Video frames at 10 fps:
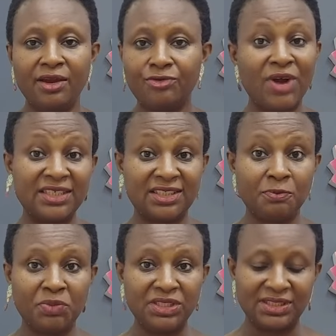
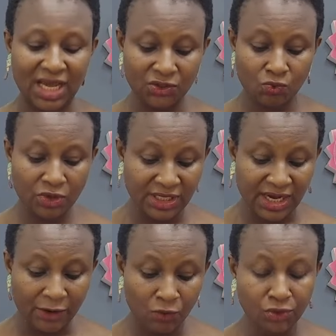recipes. That's one thing
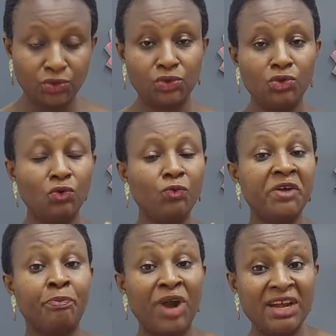I want you to know.
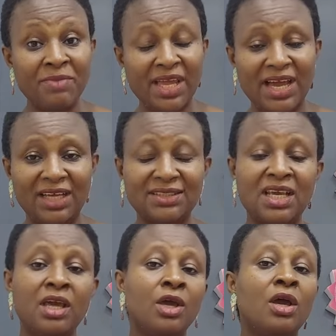With bread makers,
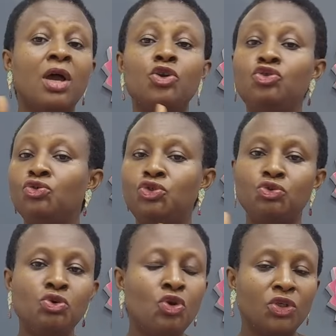you
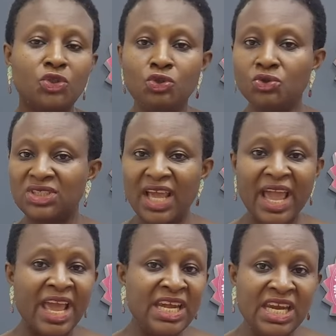do not use
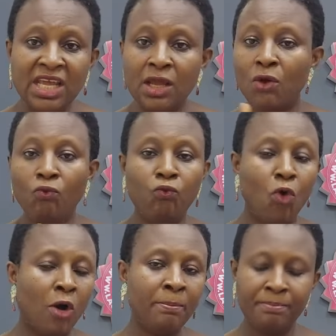any
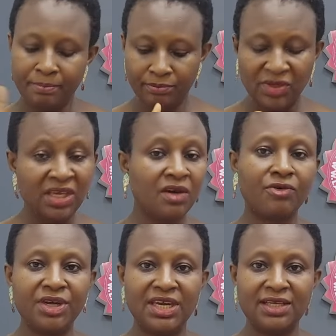warm
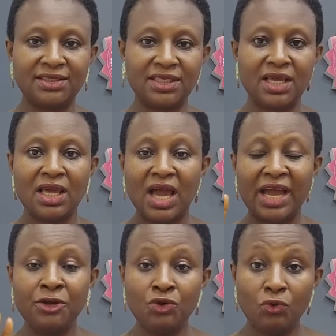ingredients.
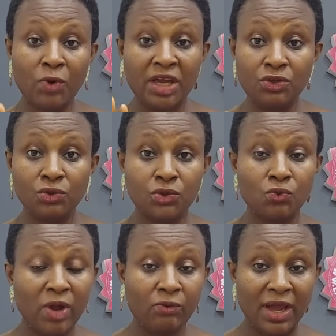I know we are used to
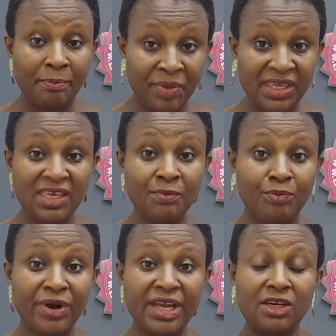when we are baking
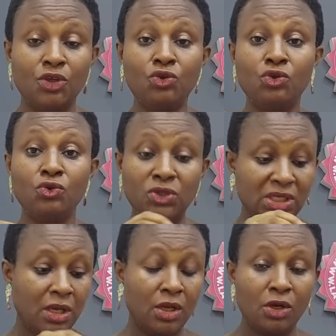bread, you
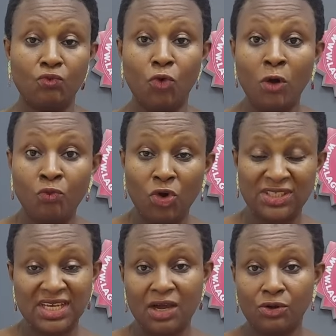use warm
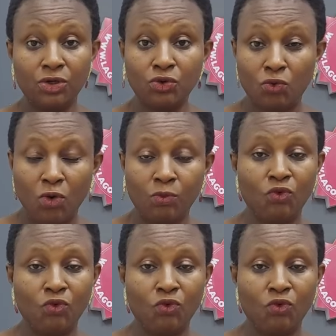water or lukewarm